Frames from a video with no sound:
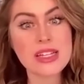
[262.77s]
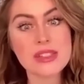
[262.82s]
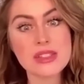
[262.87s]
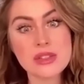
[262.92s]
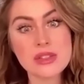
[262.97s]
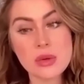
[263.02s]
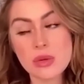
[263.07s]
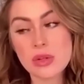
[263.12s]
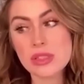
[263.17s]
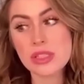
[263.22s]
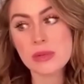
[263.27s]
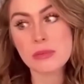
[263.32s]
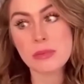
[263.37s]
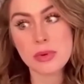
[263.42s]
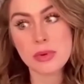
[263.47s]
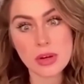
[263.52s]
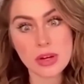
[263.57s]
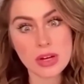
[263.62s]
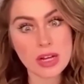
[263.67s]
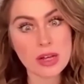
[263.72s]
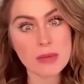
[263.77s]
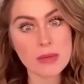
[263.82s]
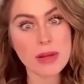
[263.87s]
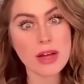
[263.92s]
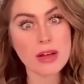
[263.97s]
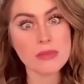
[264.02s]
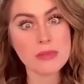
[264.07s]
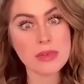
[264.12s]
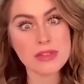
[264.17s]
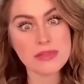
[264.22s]
I sold a book
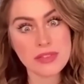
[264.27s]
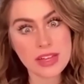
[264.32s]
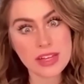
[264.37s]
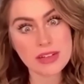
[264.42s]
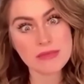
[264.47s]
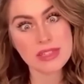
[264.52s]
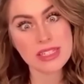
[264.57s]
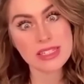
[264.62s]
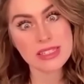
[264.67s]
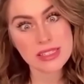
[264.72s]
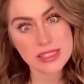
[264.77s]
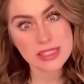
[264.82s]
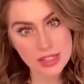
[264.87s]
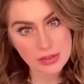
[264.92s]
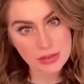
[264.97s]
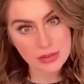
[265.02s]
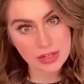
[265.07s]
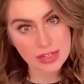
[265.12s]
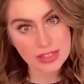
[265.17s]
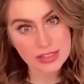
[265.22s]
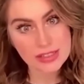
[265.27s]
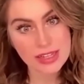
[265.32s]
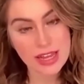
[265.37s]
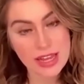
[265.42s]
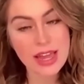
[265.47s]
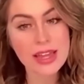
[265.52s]
about my family's secrets,